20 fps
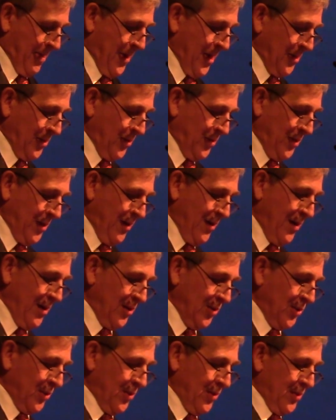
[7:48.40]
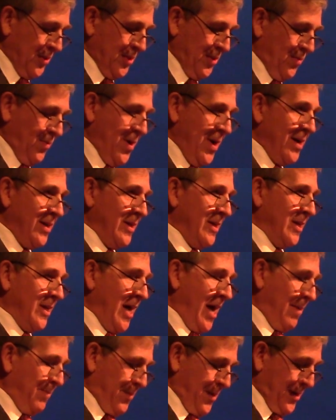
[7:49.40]
Dr. Deering asserts that while
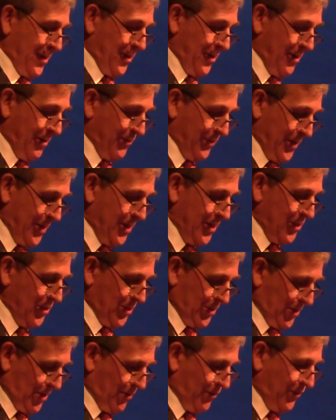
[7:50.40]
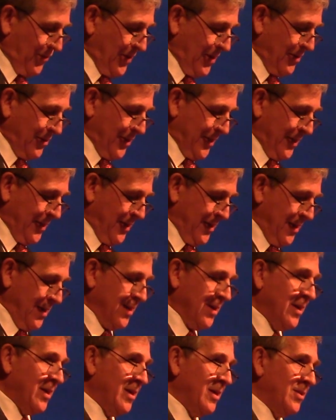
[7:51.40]
agape love is a feeling,
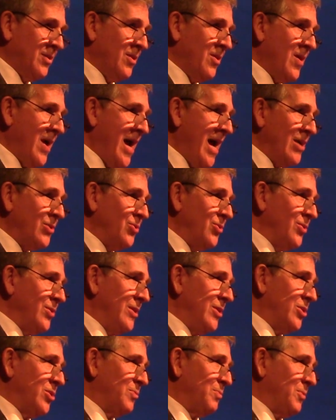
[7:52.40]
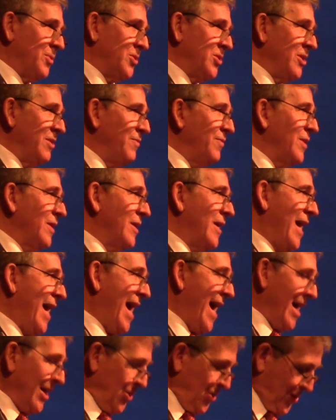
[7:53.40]
there are actually specific
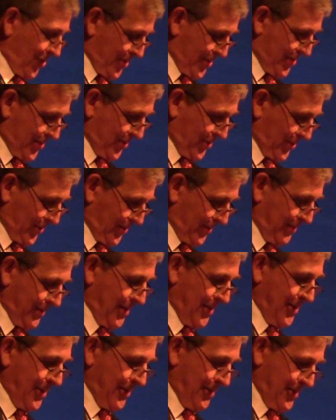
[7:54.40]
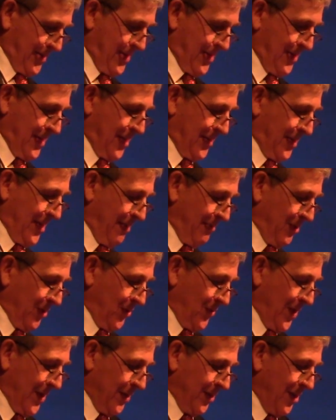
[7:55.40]
actions that
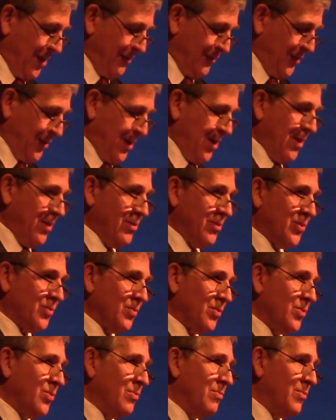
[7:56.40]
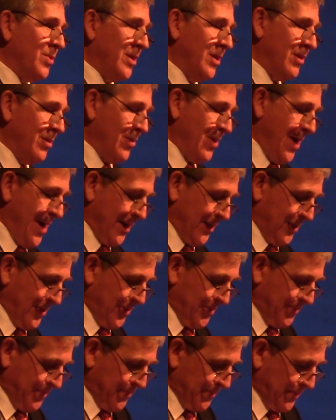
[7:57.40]
demonstrate love to others with whom we
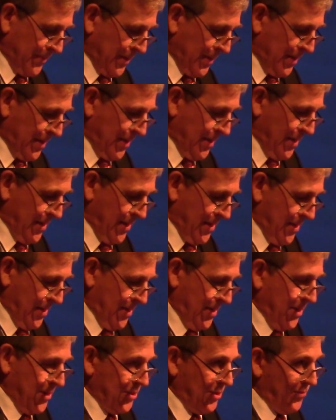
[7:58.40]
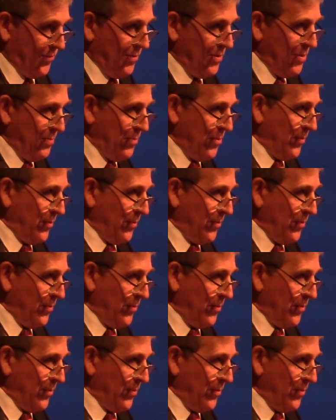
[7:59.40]
interact. So from the